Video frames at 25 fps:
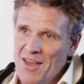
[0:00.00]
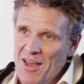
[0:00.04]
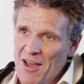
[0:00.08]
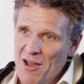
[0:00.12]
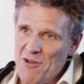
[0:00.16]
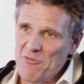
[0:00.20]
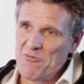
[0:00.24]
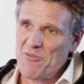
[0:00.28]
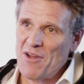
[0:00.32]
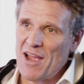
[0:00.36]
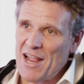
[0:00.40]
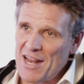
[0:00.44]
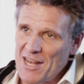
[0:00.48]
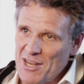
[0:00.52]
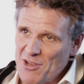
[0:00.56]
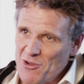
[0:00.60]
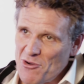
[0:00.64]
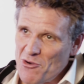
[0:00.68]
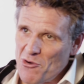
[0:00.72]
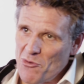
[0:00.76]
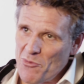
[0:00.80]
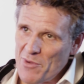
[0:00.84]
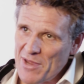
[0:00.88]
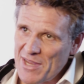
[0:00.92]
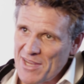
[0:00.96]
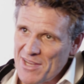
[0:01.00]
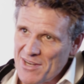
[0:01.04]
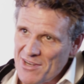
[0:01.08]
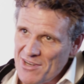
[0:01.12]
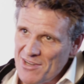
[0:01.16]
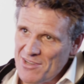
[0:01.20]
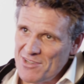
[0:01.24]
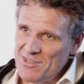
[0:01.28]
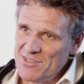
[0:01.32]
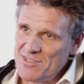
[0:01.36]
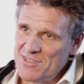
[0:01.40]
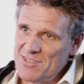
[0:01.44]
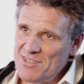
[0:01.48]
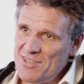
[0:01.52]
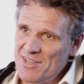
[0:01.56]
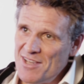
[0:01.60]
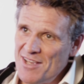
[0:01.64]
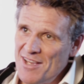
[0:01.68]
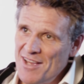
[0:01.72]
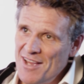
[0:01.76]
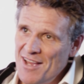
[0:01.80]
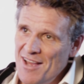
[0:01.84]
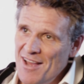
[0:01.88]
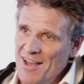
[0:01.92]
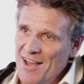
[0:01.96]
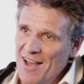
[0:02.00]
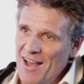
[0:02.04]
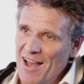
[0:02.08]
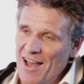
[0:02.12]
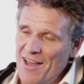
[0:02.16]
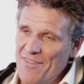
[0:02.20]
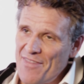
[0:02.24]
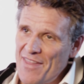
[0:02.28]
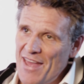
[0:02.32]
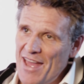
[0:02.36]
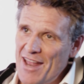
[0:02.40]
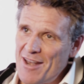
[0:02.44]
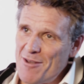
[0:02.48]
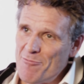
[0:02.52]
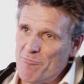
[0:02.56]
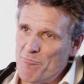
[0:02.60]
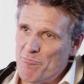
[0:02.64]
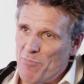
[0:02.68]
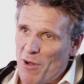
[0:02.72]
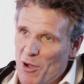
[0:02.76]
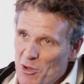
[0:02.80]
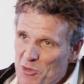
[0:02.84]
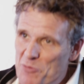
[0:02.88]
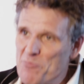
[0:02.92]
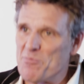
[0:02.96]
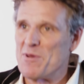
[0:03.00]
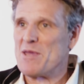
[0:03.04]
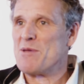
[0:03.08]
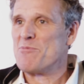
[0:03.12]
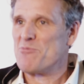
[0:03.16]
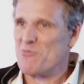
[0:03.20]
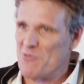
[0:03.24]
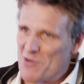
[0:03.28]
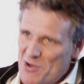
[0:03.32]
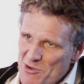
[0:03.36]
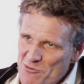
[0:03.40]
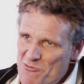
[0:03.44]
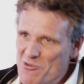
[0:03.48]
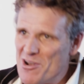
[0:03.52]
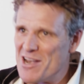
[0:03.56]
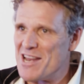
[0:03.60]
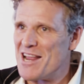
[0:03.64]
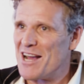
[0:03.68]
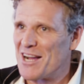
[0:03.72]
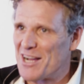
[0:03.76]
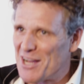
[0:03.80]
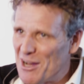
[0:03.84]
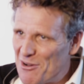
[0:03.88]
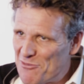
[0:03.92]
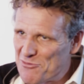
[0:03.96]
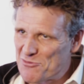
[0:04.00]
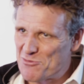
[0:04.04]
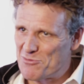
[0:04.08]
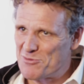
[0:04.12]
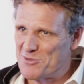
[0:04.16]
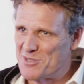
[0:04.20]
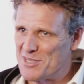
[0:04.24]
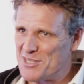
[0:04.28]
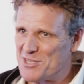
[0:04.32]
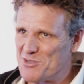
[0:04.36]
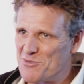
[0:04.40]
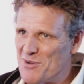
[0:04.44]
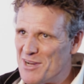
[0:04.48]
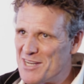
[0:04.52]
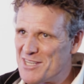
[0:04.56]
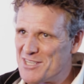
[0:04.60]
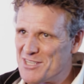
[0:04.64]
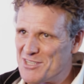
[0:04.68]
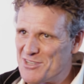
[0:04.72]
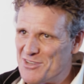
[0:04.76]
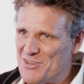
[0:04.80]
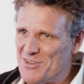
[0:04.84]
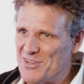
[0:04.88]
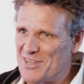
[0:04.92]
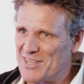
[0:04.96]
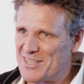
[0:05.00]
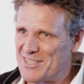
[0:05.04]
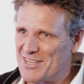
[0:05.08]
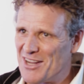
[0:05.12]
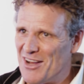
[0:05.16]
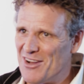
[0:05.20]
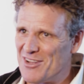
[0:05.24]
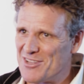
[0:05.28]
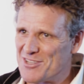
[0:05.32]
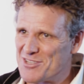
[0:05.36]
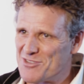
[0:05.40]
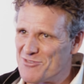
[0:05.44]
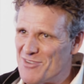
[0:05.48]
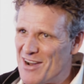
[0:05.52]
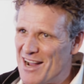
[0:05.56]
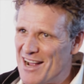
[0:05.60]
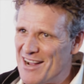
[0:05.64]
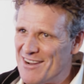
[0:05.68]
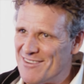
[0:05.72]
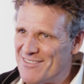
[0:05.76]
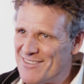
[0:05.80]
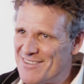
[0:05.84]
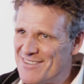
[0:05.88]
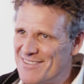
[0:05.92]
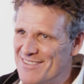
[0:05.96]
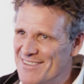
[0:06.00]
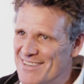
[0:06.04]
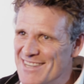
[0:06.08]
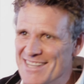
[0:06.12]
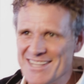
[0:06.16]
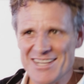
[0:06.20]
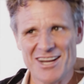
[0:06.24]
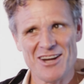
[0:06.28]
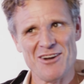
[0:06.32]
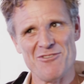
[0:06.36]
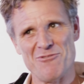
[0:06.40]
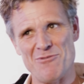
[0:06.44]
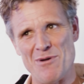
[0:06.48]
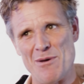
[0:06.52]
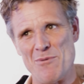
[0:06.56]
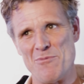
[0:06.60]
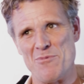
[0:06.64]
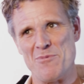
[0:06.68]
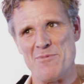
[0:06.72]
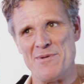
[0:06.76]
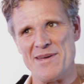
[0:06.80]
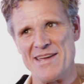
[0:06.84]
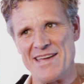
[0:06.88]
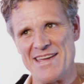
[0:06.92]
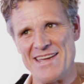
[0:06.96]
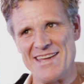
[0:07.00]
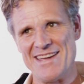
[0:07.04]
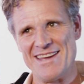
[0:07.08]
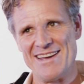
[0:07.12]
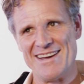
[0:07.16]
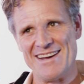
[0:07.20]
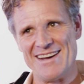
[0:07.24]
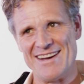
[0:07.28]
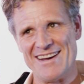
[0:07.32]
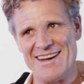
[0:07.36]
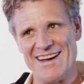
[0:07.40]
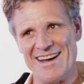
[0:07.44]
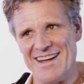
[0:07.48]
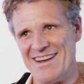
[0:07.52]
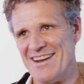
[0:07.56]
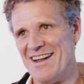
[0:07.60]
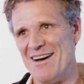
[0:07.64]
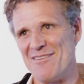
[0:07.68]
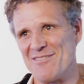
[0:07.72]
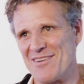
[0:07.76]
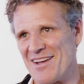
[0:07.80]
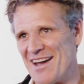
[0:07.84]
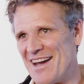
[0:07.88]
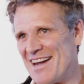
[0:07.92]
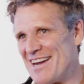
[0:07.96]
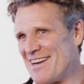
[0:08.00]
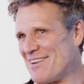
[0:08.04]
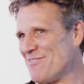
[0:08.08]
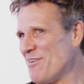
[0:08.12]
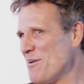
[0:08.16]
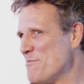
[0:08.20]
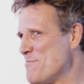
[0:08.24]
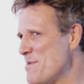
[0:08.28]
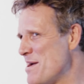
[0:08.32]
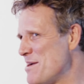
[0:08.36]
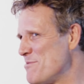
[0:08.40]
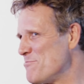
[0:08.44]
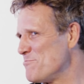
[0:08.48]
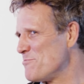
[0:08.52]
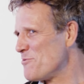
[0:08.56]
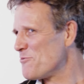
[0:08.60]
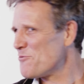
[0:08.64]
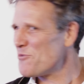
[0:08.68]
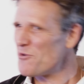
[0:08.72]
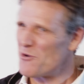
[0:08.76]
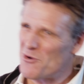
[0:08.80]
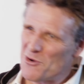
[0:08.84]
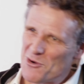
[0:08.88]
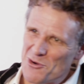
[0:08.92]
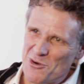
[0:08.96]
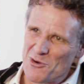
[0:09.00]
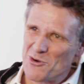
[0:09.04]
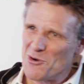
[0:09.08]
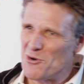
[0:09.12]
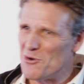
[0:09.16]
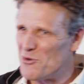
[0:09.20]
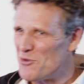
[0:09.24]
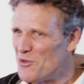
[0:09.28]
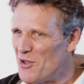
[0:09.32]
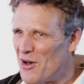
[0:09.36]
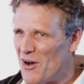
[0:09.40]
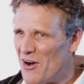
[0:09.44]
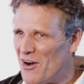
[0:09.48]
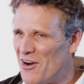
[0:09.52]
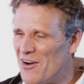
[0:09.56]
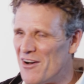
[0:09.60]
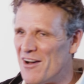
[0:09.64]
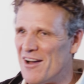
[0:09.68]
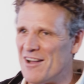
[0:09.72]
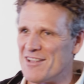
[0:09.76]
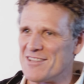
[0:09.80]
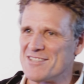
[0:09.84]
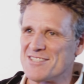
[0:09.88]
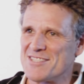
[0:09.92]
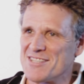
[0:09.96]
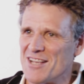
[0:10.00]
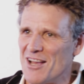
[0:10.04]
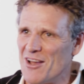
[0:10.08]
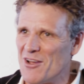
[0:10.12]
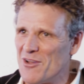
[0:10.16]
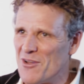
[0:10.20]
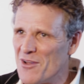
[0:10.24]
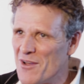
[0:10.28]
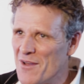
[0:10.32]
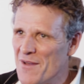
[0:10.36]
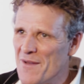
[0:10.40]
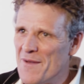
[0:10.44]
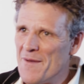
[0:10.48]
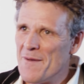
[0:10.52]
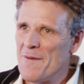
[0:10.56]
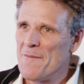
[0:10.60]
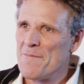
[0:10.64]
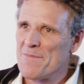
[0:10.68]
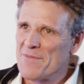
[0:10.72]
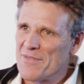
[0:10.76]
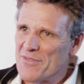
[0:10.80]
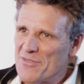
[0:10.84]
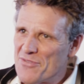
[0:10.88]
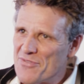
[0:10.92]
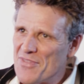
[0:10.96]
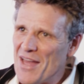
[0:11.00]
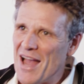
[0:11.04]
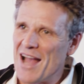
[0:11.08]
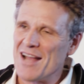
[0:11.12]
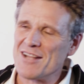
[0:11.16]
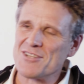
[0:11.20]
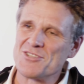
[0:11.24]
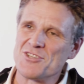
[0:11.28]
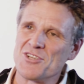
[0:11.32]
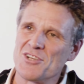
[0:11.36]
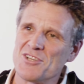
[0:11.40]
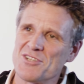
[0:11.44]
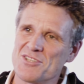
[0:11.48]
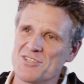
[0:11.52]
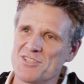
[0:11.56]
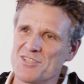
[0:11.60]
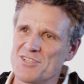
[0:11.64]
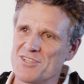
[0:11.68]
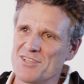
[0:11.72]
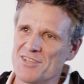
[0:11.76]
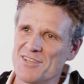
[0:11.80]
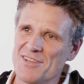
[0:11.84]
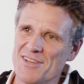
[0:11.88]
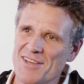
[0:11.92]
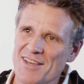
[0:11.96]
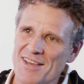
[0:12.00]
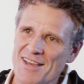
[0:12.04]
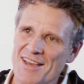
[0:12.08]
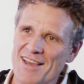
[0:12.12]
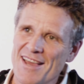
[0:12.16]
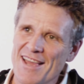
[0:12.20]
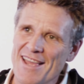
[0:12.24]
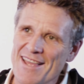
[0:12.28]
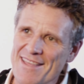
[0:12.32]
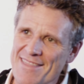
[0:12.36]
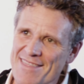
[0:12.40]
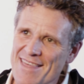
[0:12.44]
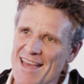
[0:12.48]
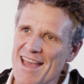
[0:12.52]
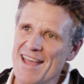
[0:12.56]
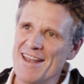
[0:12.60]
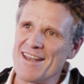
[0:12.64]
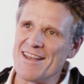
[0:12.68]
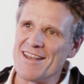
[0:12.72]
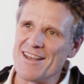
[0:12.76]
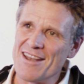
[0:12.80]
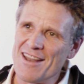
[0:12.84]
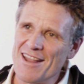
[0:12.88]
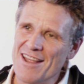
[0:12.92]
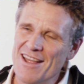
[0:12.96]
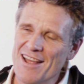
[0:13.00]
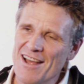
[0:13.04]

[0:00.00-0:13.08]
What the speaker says: failing or a weakness. And then both people are in a really uncomfortable situation doing a dance around, you can't remember me. And I'm going, have I met him before or not? And so that the